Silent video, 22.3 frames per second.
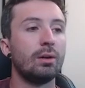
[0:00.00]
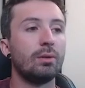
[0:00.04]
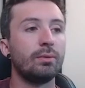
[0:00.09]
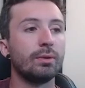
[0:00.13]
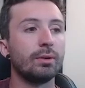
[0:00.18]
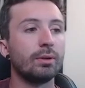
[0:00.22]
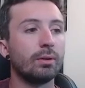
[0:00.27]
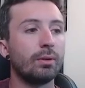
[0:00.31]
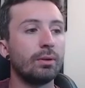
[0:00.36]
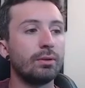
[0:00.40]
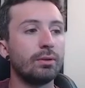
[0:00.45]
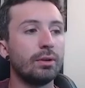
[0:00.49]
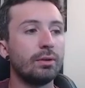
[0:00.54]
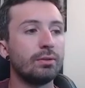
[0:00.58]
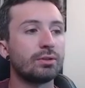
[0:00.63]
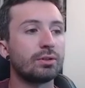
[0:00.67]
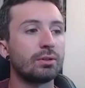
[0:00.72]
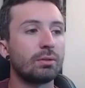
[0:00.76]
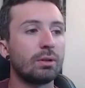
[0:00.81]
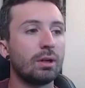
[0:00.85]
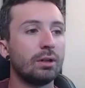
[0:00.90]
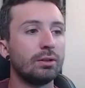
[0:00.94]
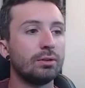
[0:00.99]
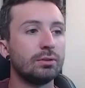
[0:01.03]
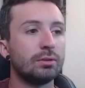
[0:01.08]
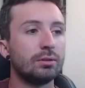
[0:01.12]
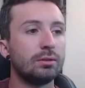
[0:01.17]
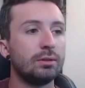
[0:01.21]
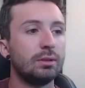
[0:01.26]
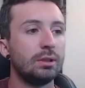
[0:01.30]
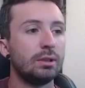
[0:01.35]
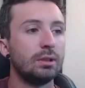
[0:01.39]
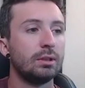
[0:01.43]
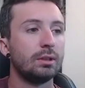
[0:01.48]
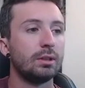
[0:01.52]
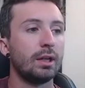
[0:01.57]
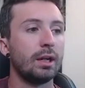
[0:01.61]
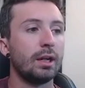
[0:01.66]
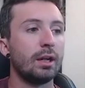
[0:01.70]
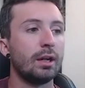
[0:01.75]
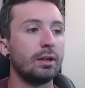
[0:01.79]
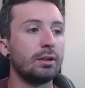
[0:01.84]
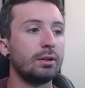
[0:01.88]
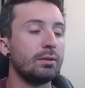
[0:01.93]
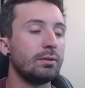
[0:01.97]
we're going to use Durandal
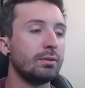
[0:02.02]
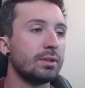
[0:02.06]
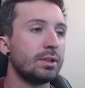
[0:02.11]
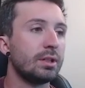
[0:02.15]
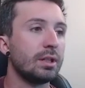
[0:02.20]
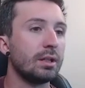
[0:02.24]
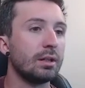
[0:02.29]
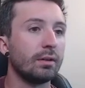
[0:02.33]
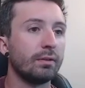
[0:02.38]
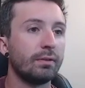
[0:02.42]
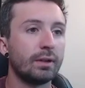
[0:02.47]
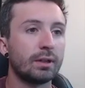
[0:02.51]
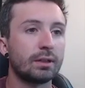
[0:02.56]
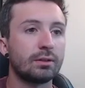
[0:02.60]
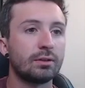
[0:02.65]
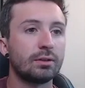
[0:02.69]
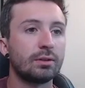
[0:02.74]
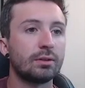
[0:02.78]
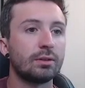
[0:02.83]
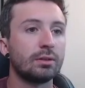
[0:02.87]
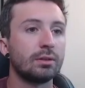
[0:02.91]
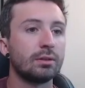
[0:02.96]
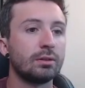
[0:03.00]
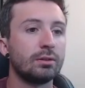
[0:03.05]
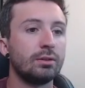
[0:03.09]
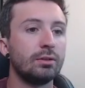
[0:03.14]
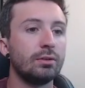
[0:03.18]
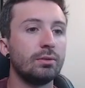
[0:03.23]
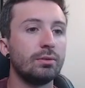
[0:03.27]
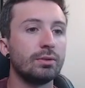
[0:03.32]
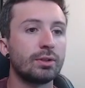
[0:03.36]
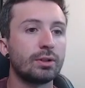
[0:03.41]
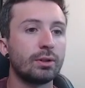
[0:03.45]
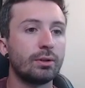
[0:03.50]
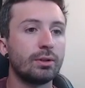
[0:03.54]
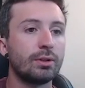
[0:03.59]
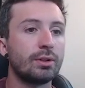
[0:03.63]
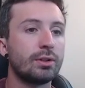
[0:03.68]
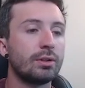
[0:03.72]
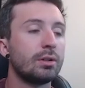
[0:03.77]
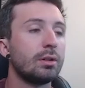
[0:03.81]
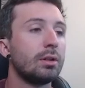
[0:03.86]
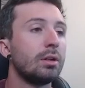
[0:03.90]
and use the effects to search,